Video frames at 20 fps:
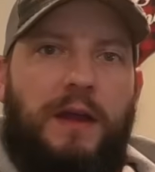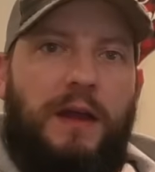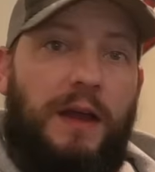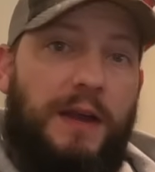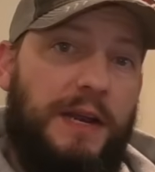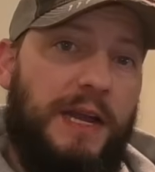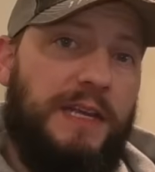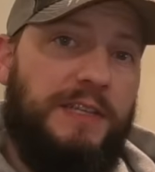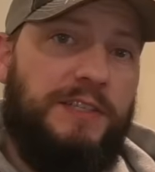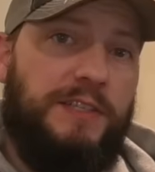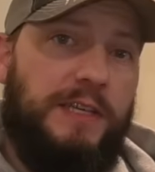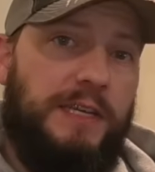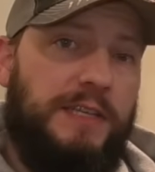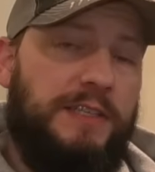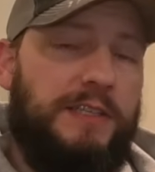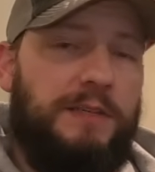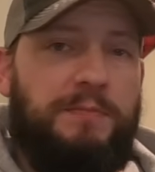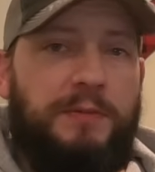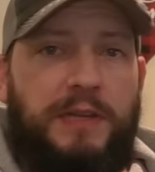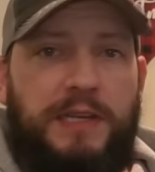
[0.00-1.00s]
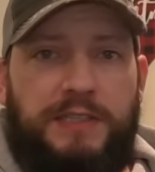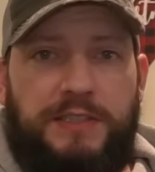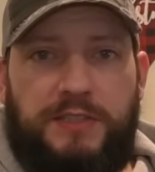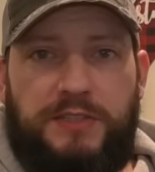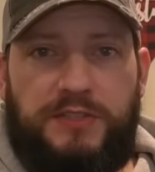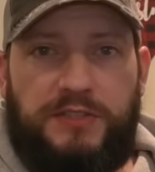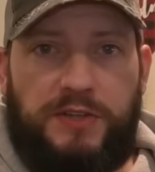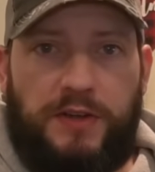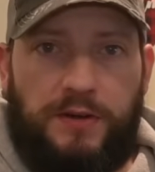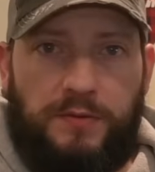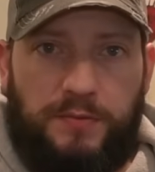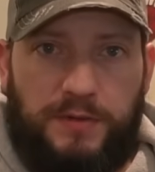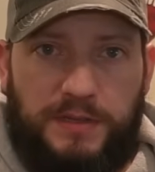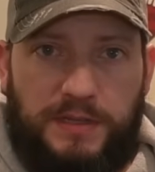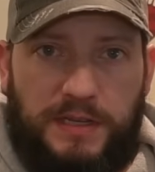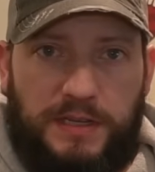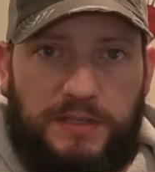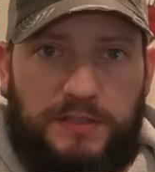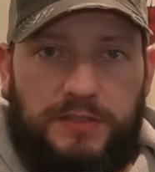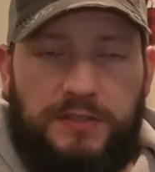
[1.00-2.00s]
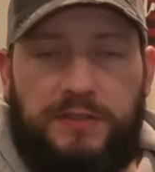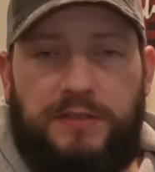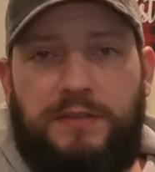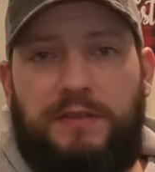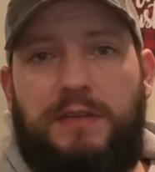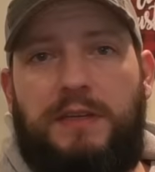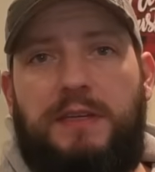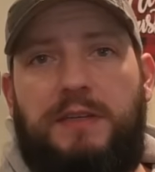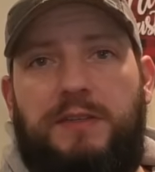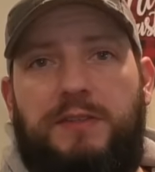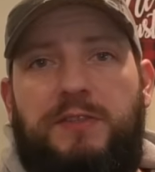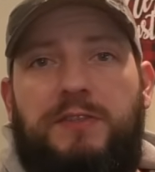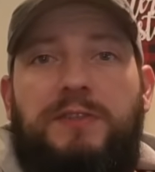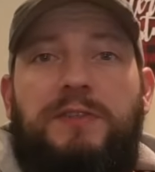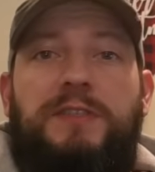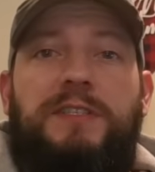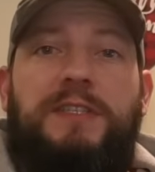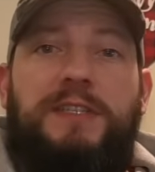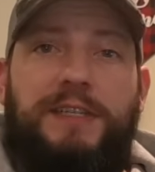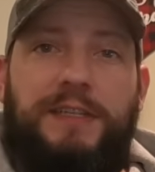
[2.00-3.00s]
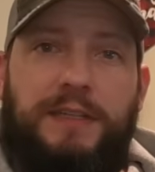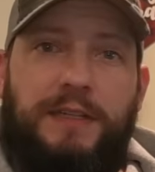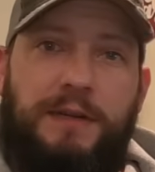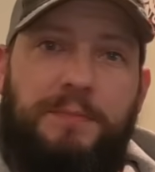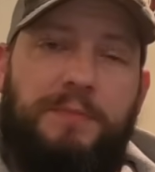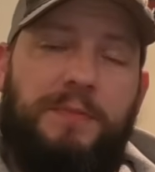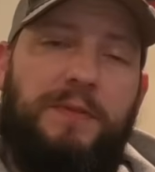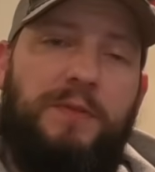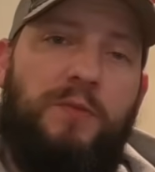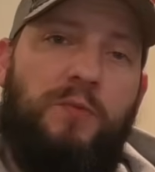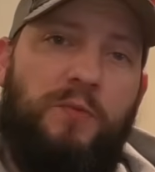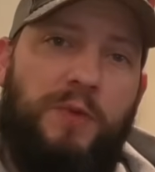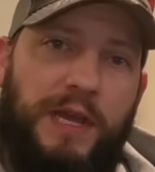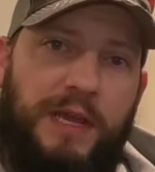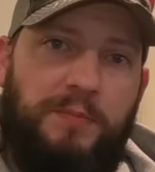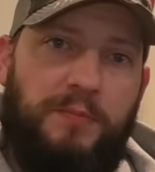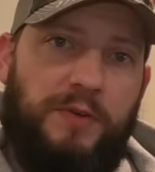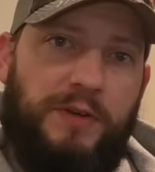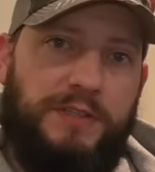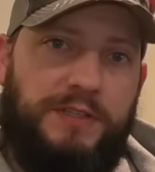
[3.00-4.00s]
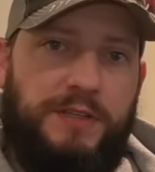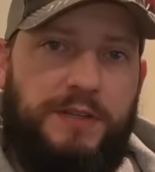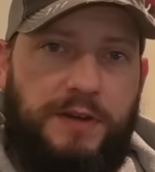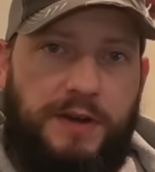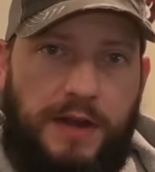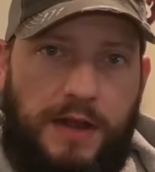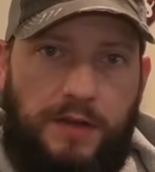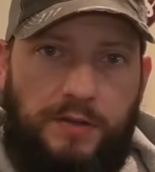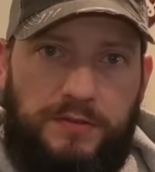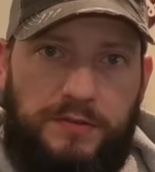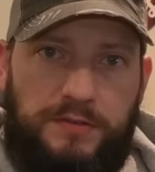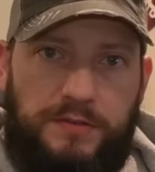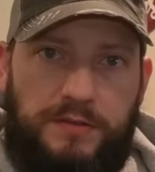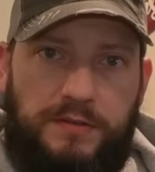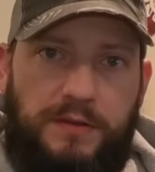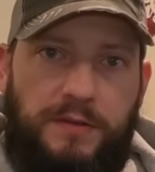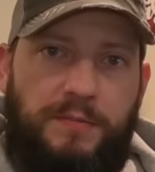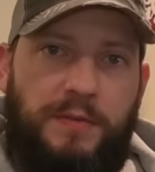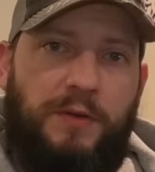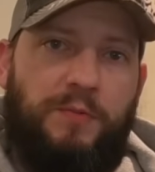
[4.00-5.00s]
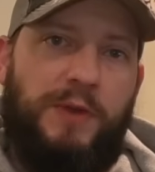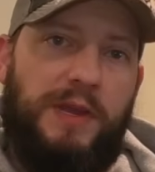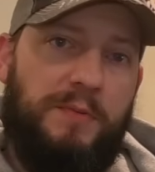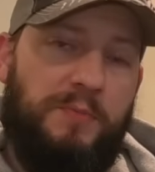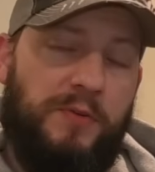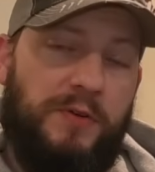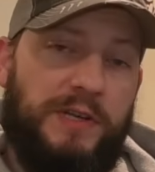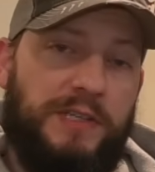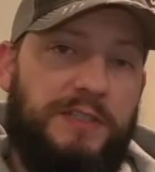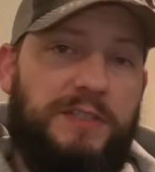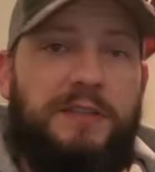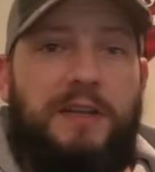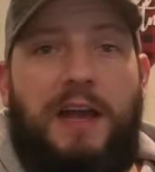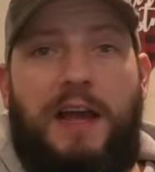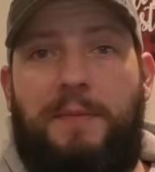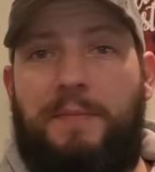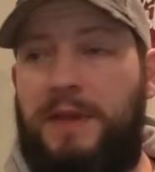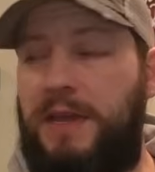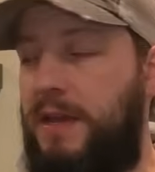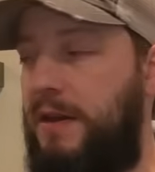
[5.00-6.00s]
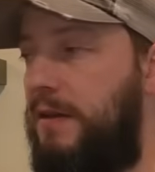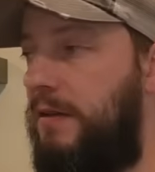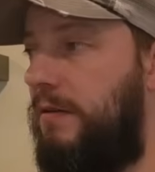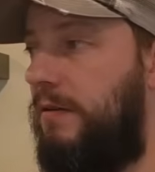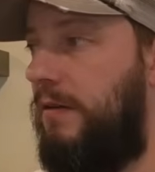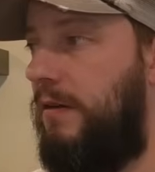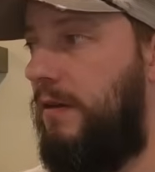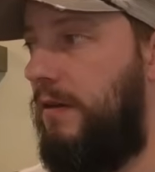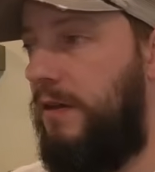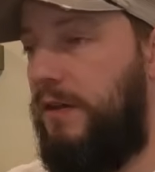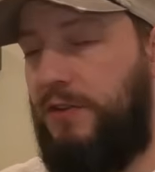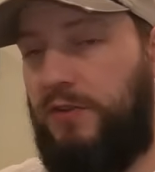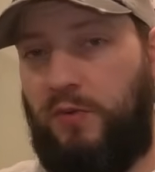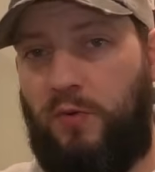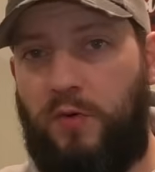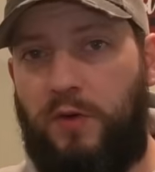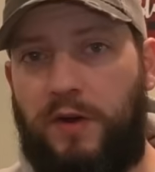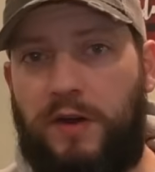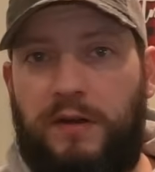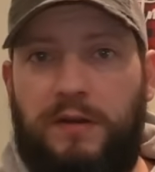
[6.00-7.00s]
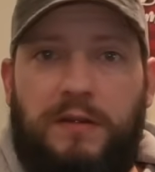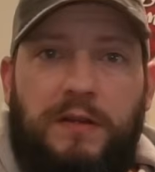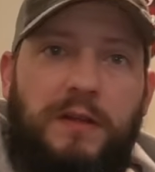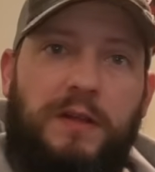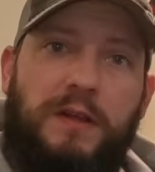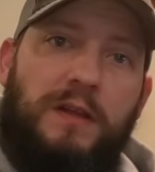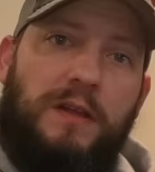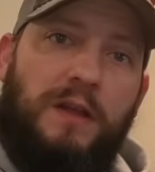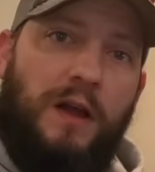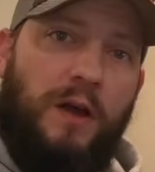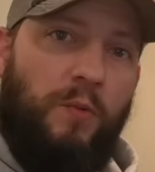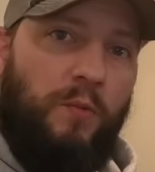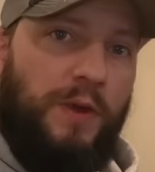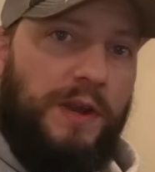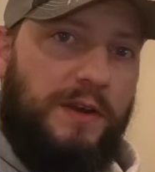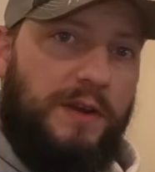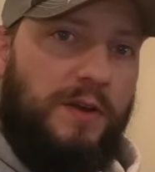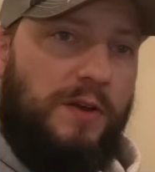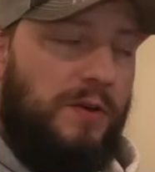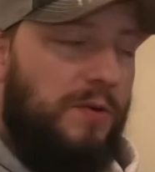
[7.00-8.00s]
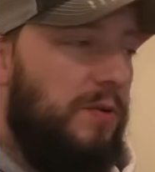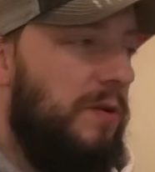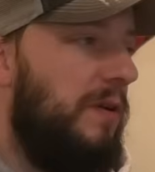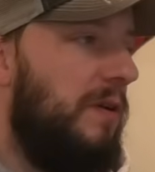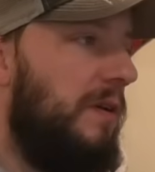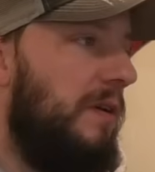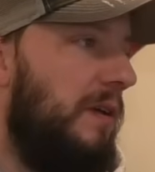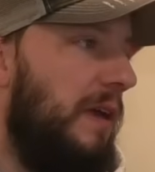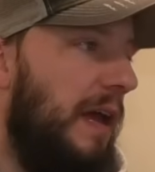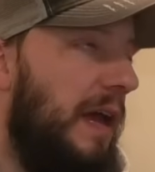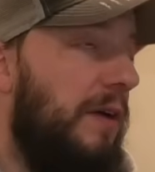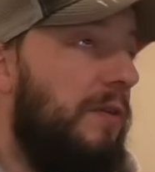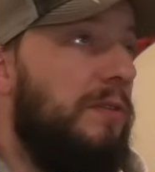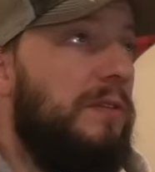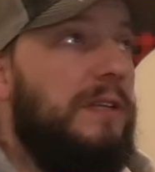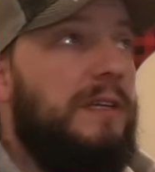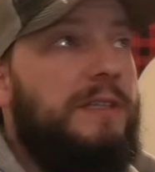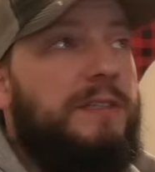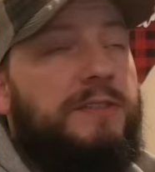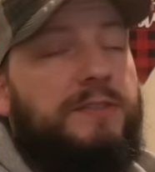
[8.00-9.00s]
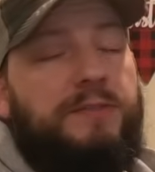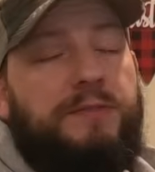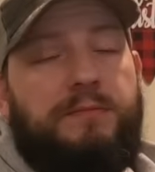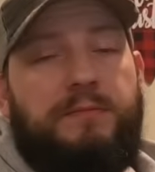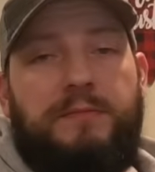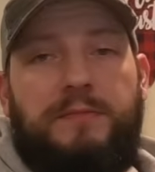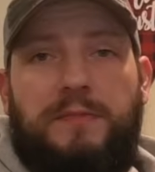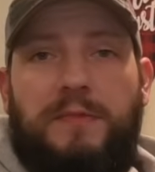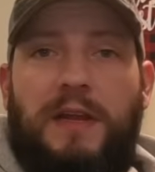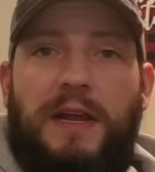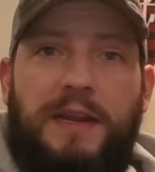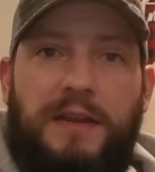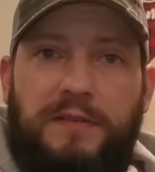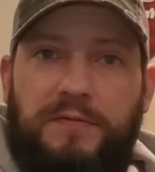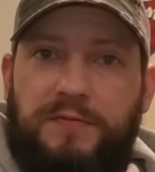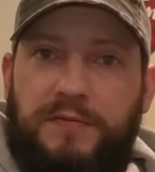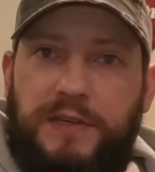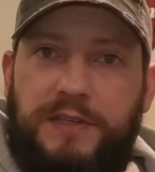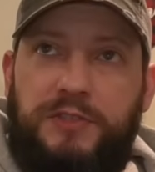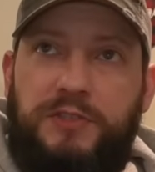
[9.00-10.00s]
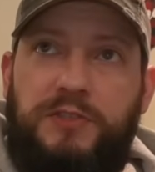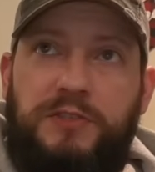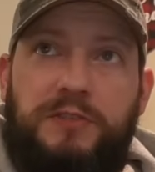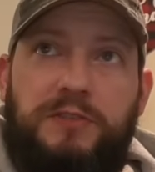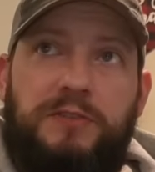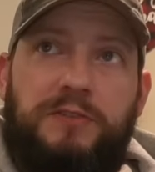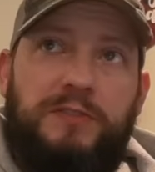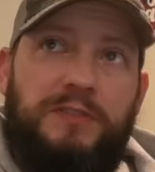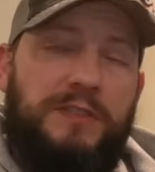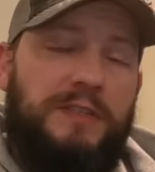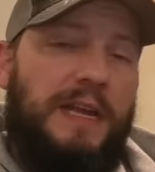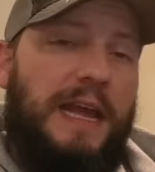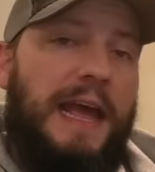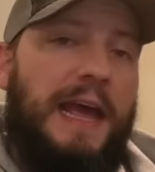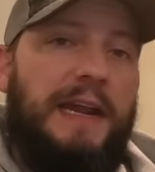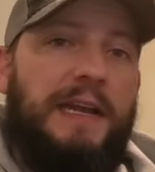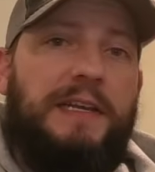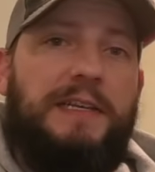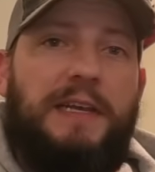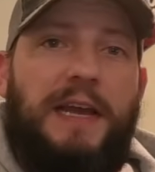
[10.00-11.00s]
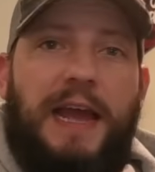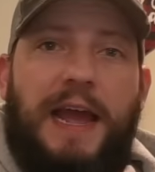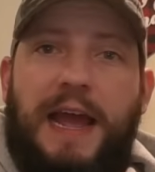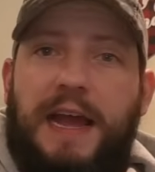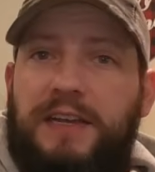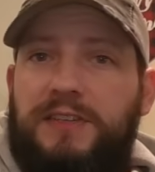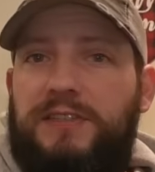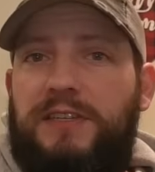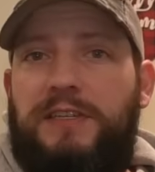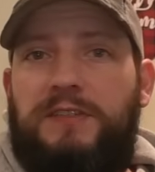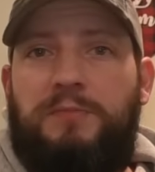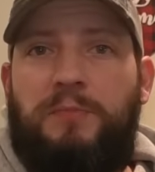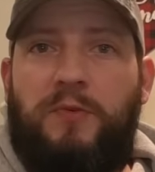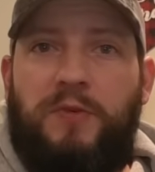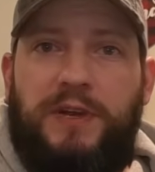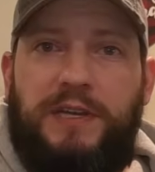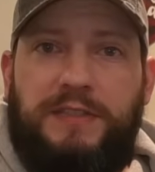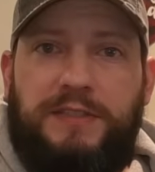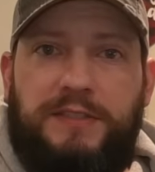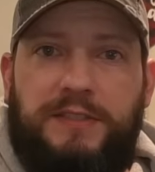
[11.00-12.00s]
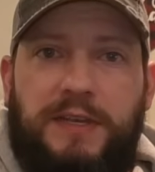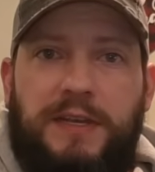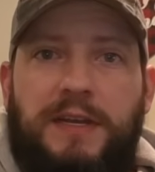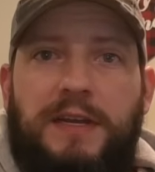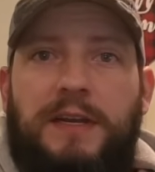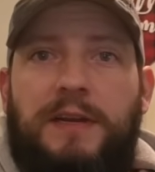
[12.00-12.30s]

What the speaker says: A nice, easy place to start with this is to seal up the weak points in your house. And by weak points, I mean a door, a window, outlets, lighting fixtures, attic access points.